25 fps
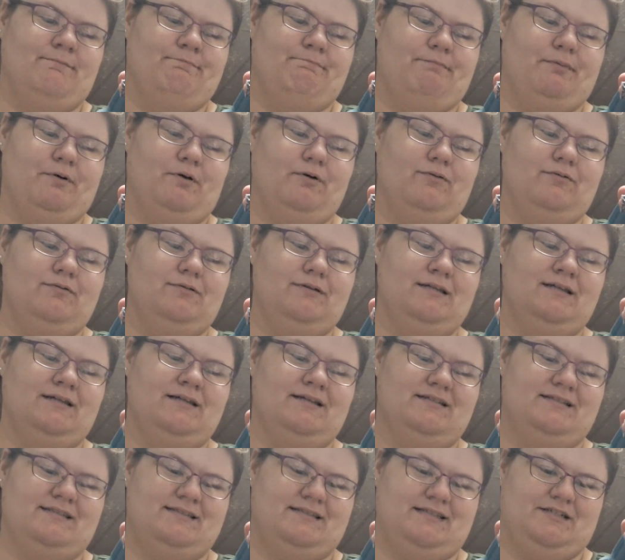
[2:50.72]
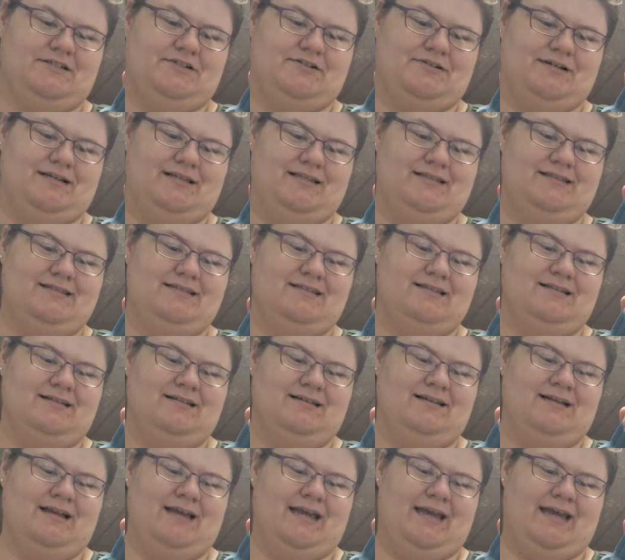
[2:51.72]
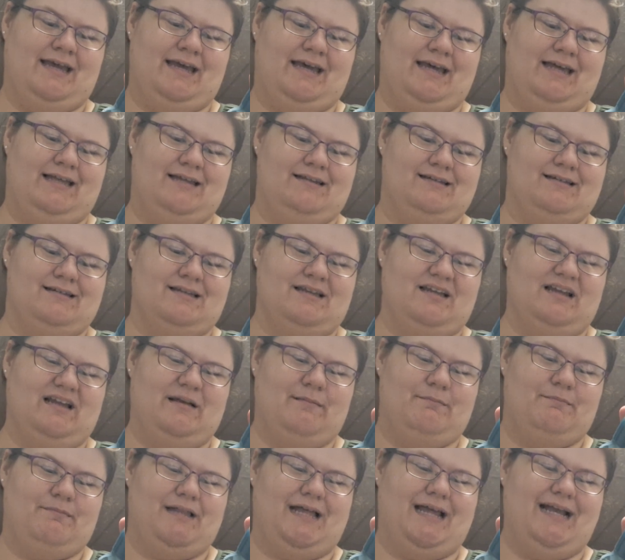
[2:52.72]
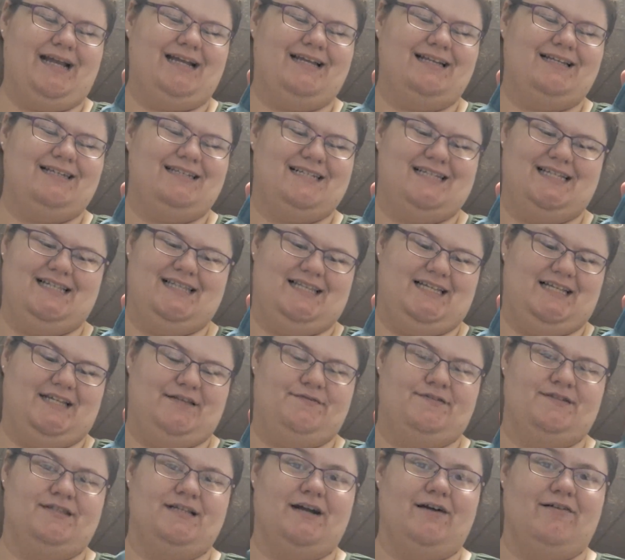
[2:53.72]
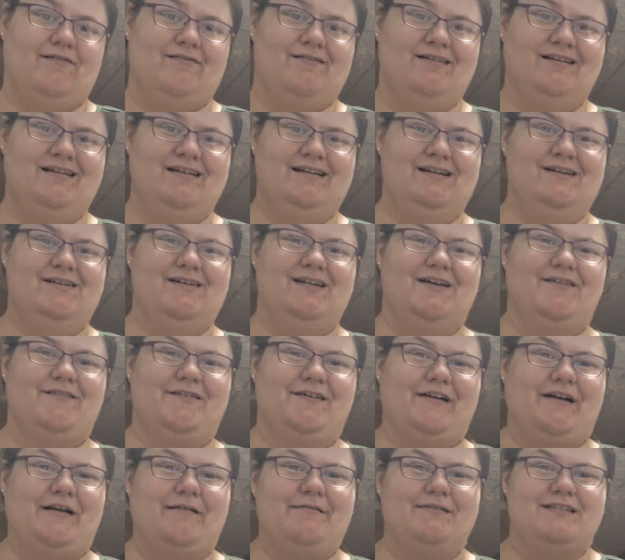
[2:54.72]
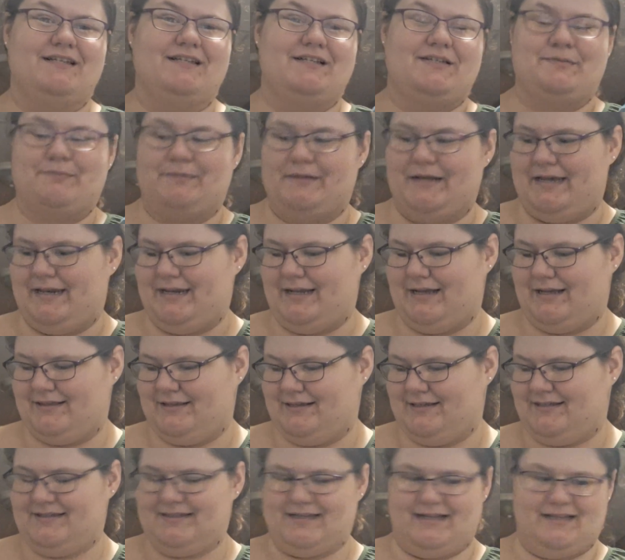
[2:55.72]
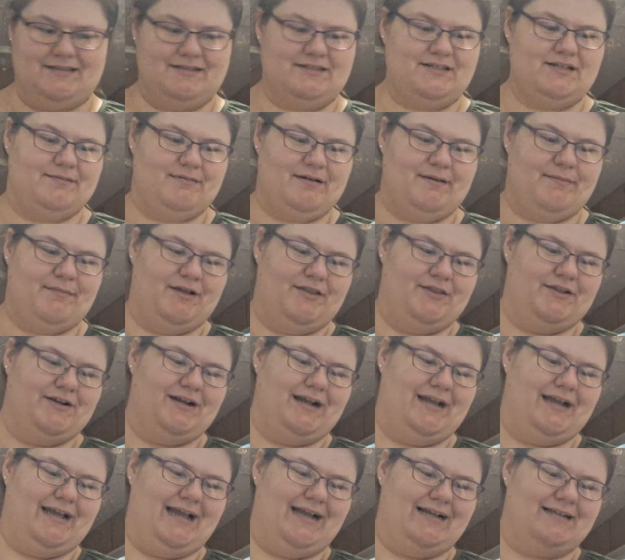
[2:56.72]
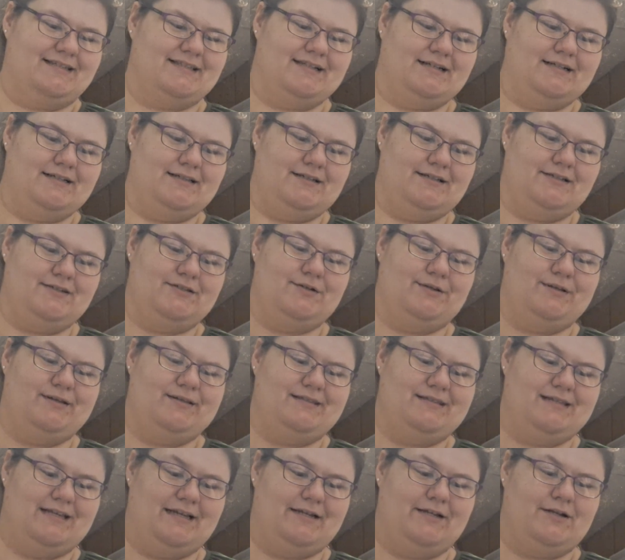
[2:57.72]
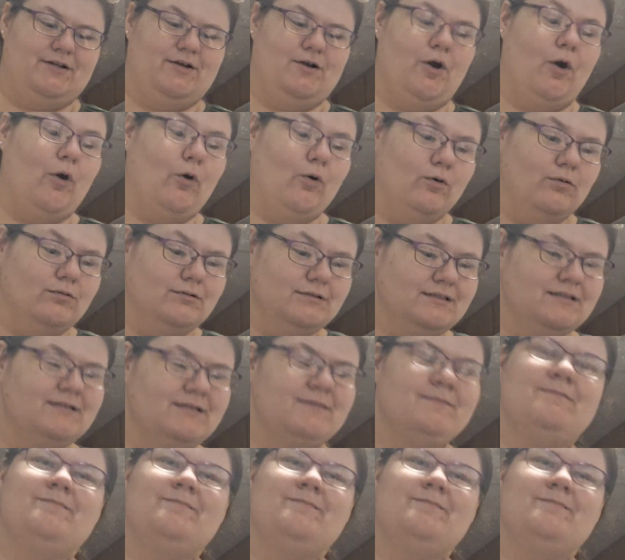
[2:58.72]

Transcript: Bold citrus and black tea leaves. Now, whenever I was explaining the scents to my mother, I accidentally said cold.